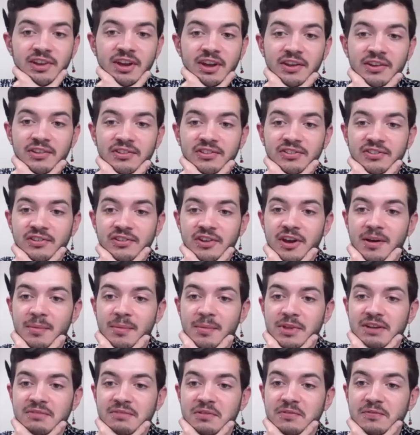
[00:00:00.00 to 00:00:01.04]
says
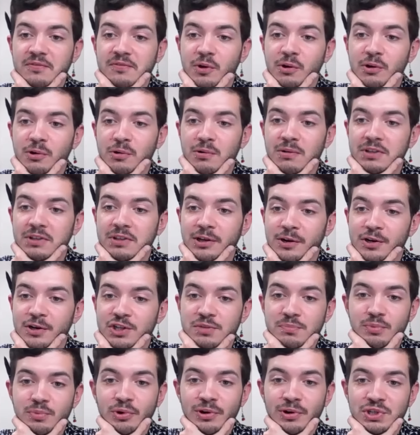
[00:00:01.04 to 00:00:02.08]
um, they have a photo of a
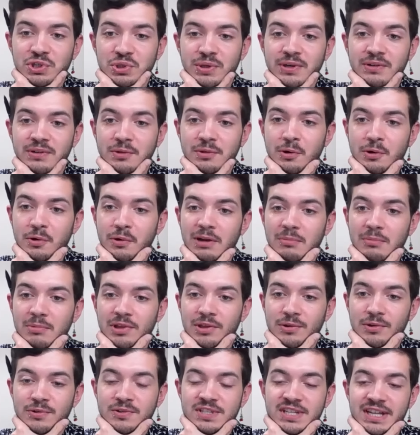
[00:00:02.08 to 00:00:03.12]
large portrait of their
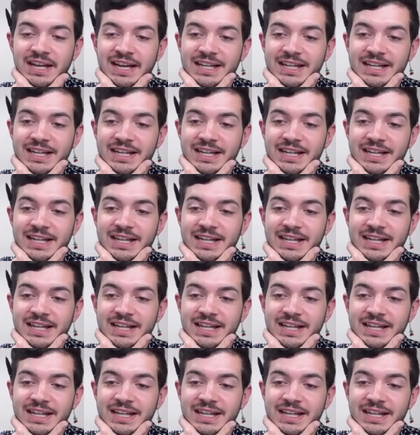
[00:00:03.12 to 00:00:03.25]
grandmother who